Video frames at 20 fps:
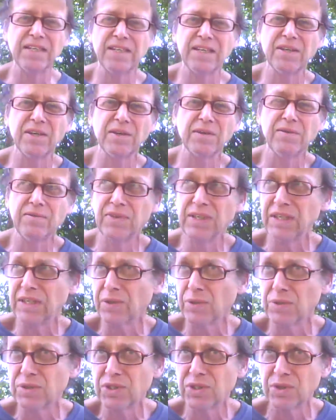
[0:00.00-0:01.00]
another
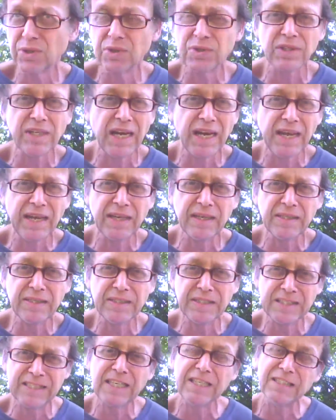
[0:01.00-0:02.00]
video as soon as I
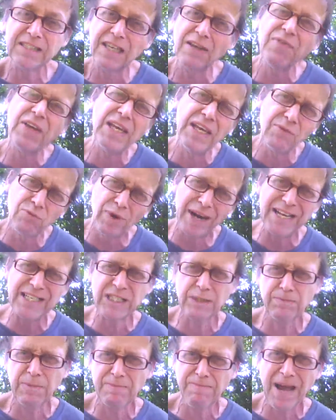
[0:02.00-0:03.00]
see if he
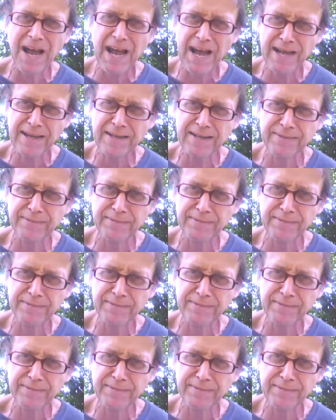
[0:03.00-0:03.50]
writes me back.